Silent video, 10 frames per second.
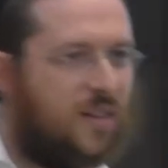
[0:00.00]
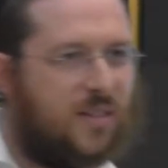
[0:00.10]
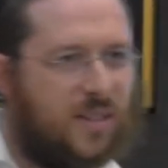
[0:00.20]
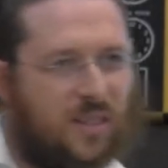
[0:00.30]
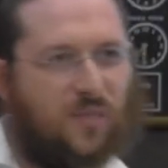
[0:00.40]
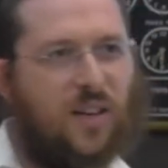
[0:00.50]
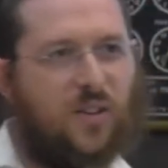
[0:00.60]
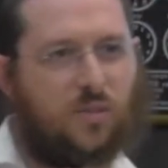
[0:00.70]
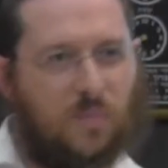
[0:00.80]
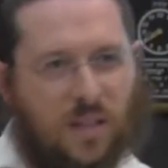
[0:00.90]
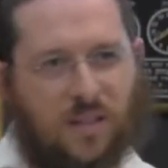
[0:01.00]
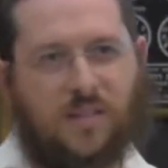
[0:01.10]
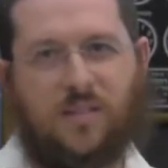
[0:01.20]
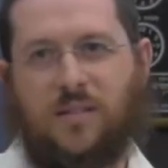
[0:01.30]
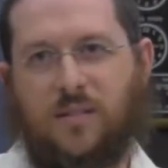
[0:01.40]
Zitzfleisch
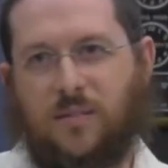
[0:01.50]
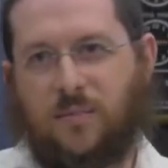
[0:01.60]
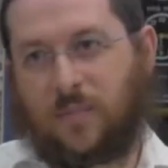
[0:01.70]
means,